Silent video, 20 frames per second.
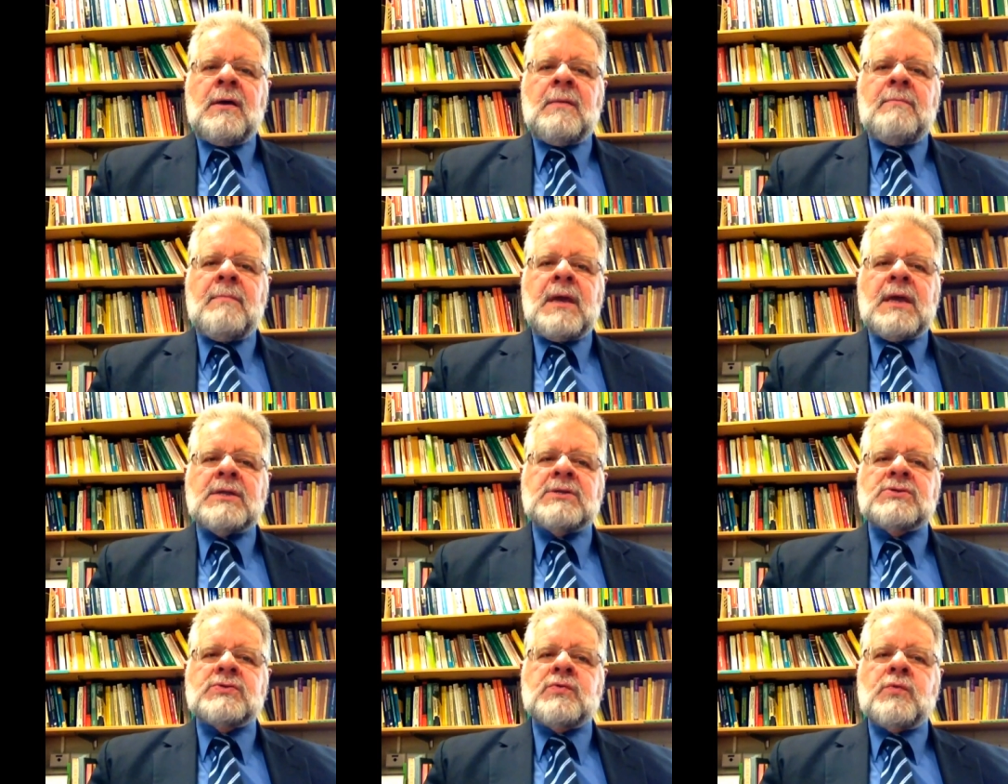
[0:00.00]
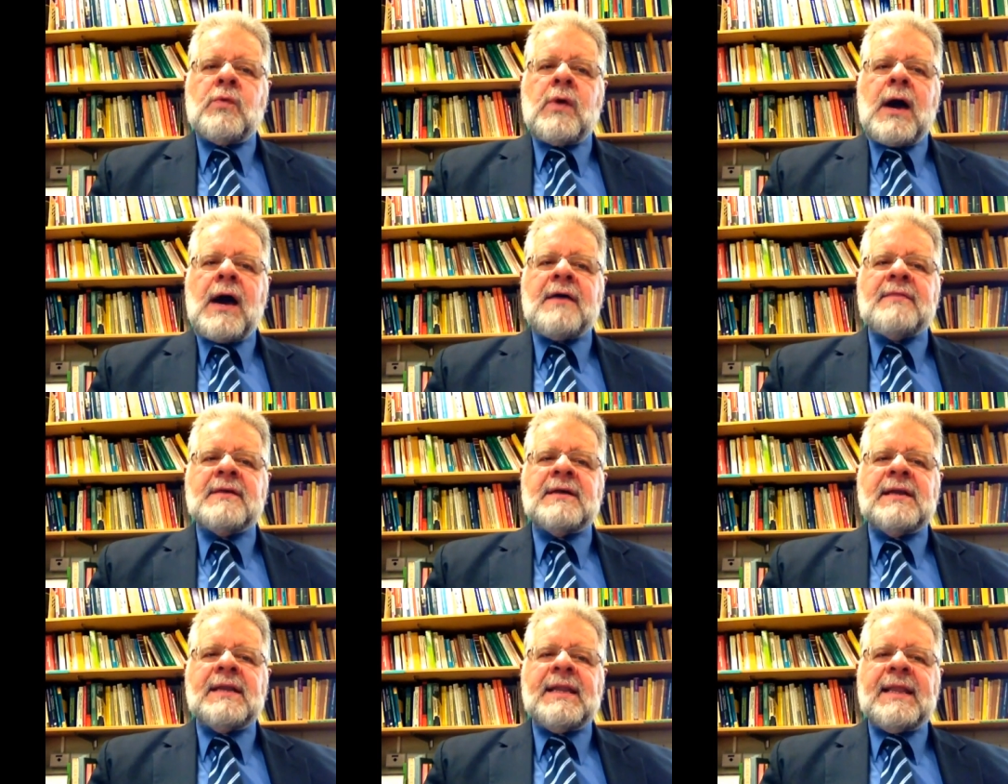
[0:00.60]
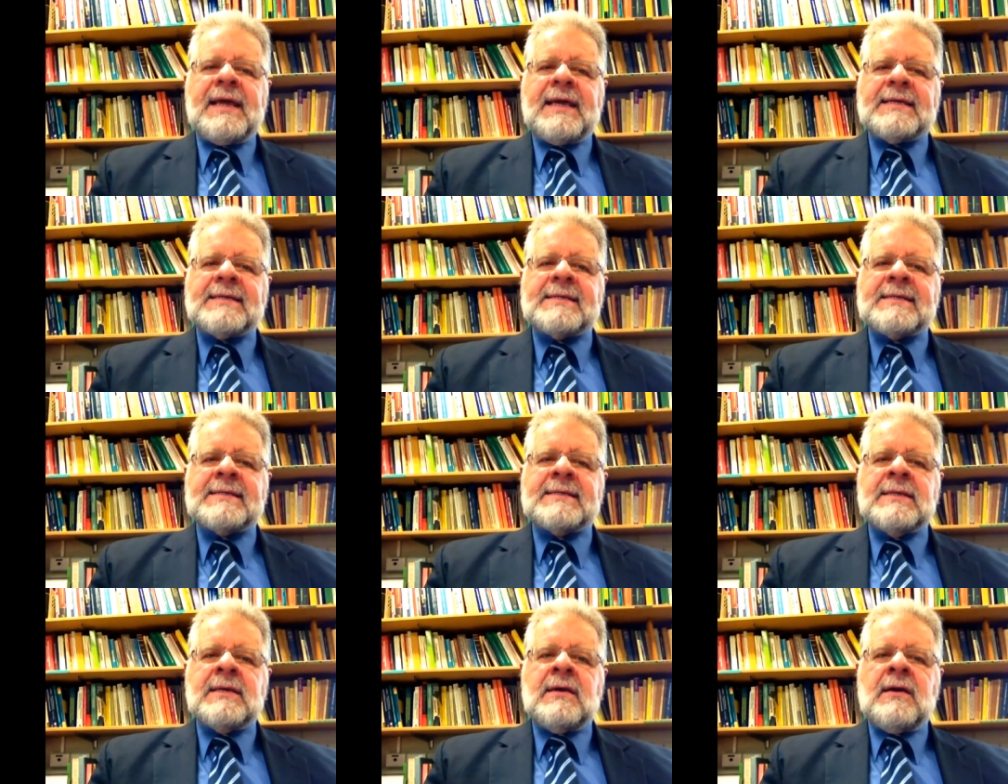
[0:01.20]
means rather
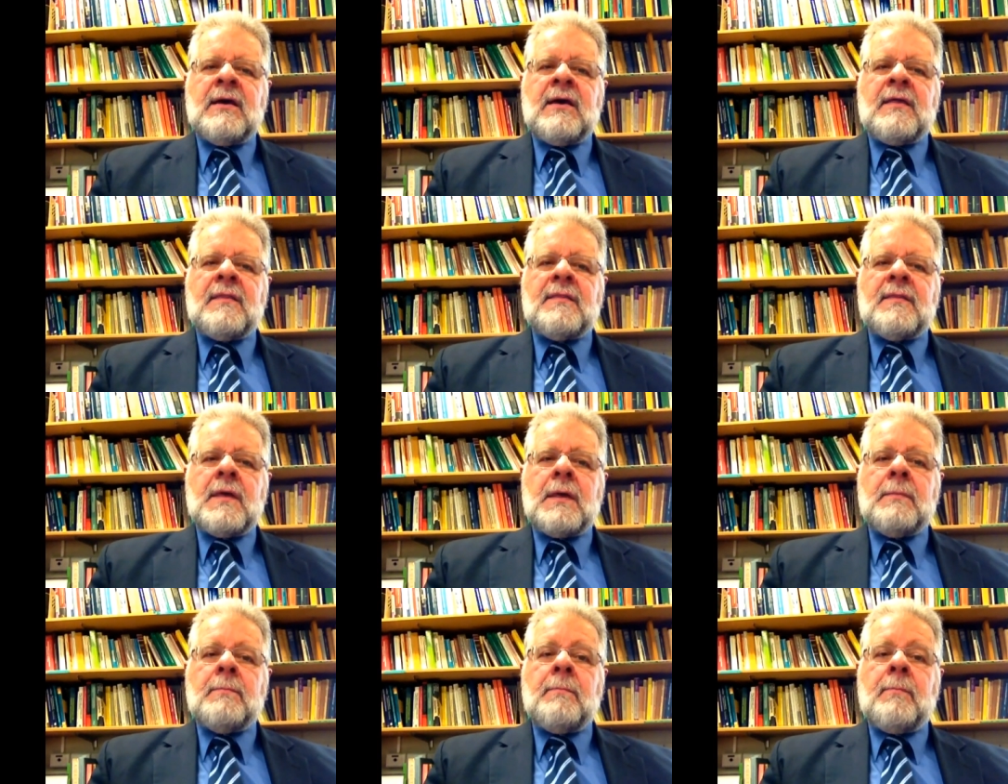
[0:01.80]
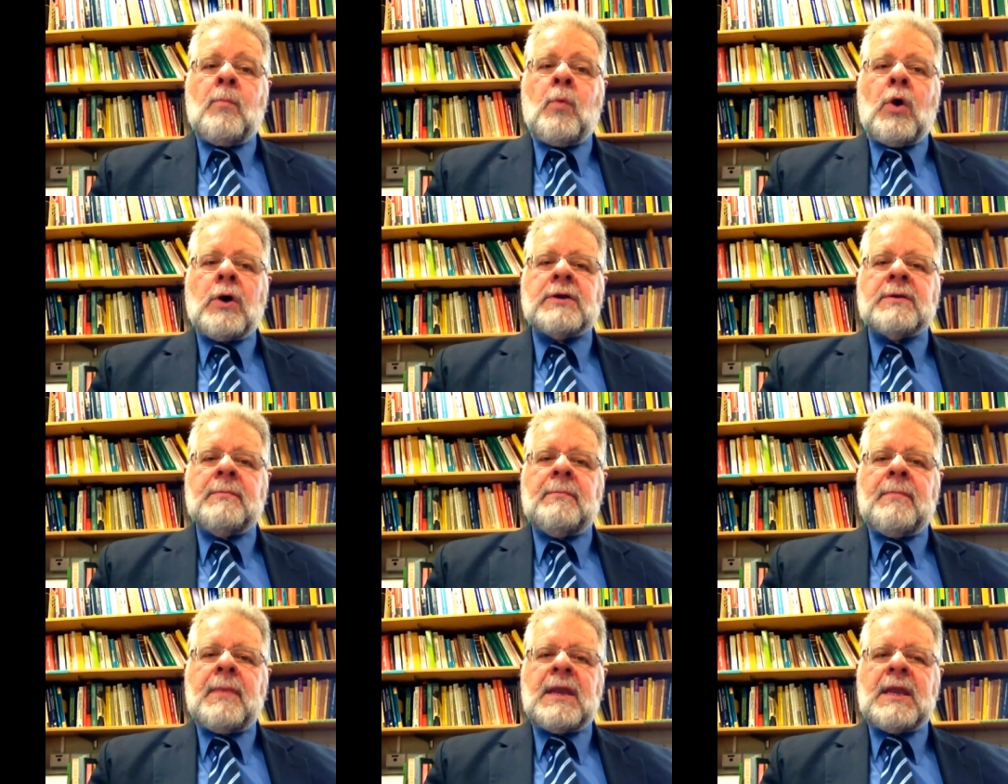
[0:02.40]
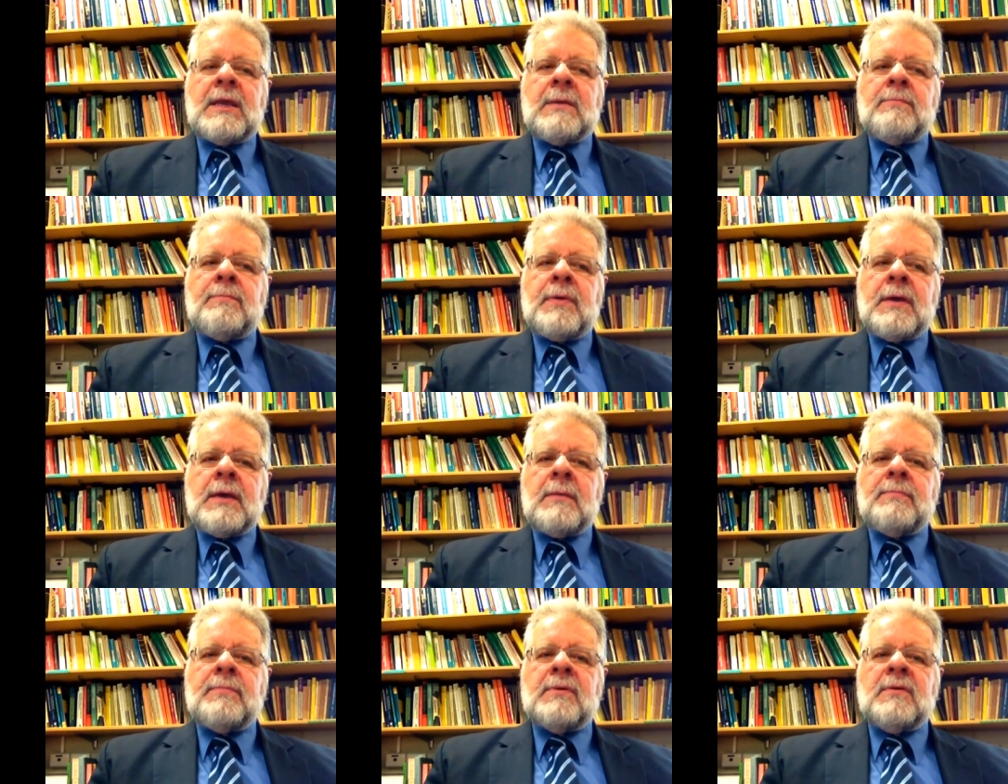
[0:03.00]
less than what many
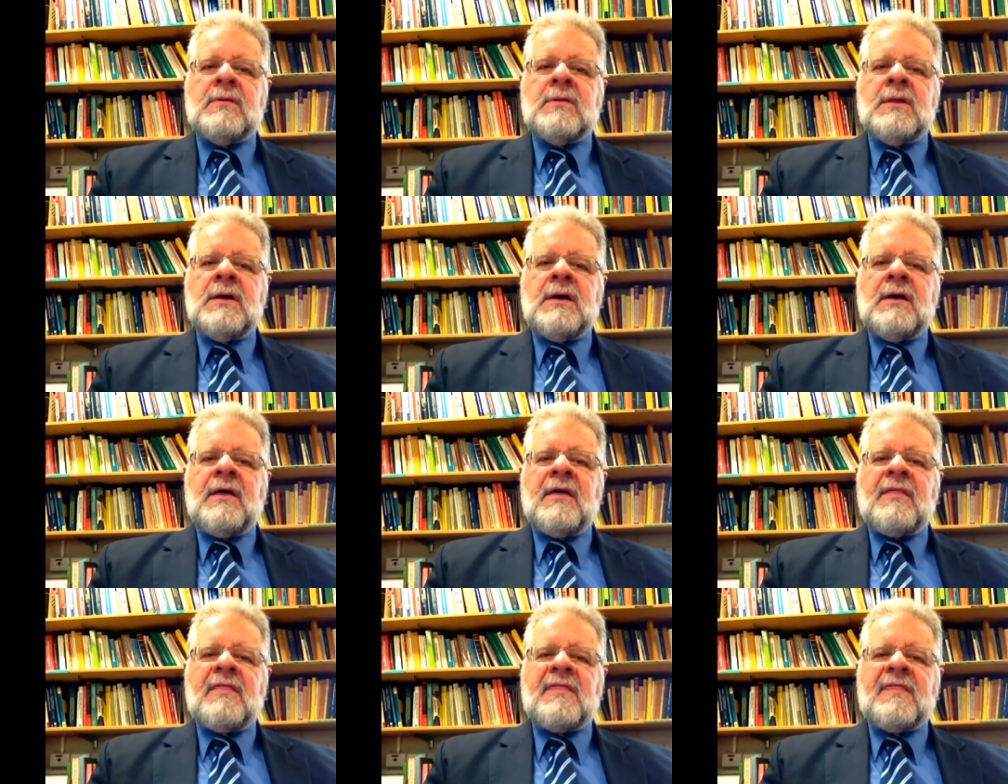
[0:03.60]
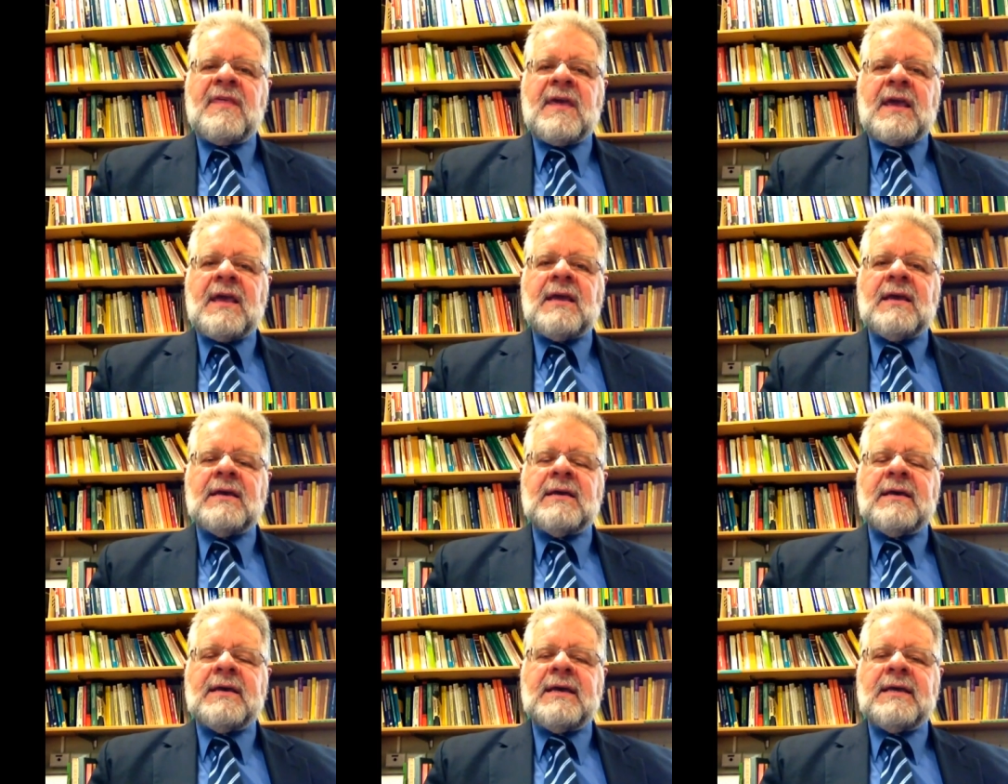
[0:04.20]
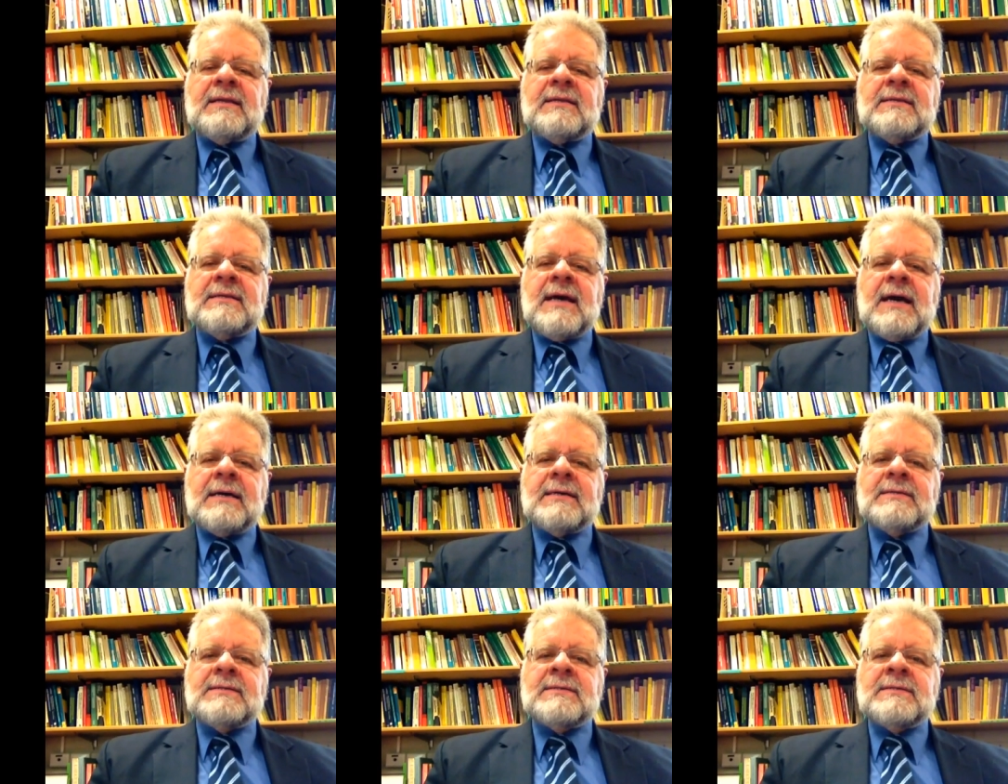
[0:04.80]
people think it
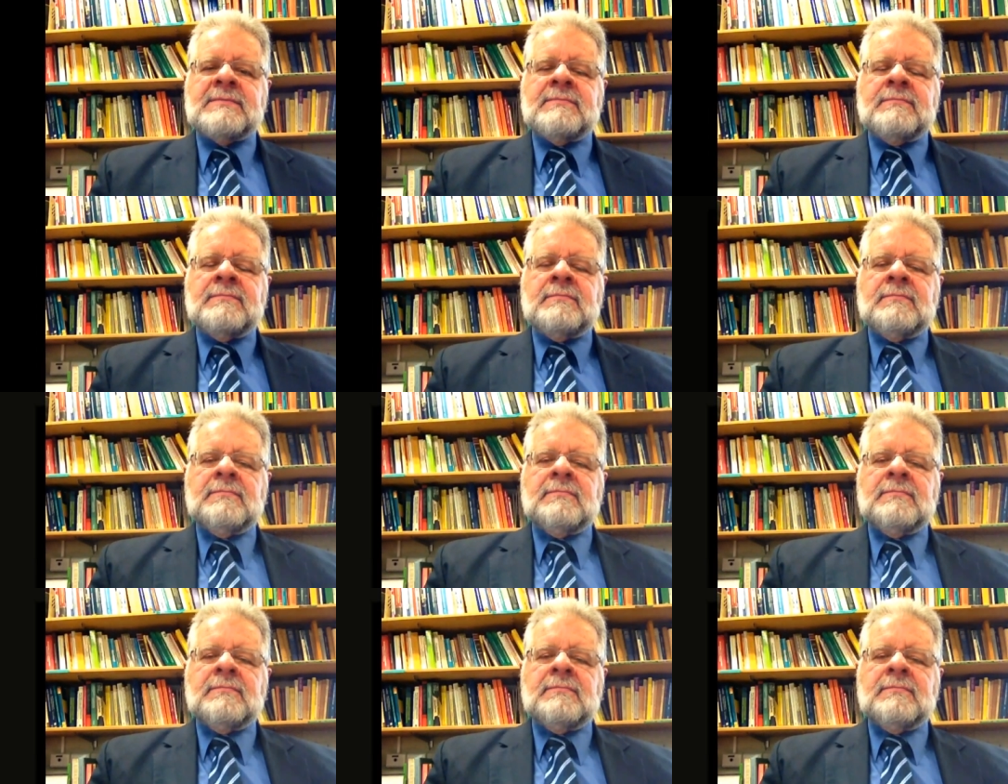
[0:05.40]
does.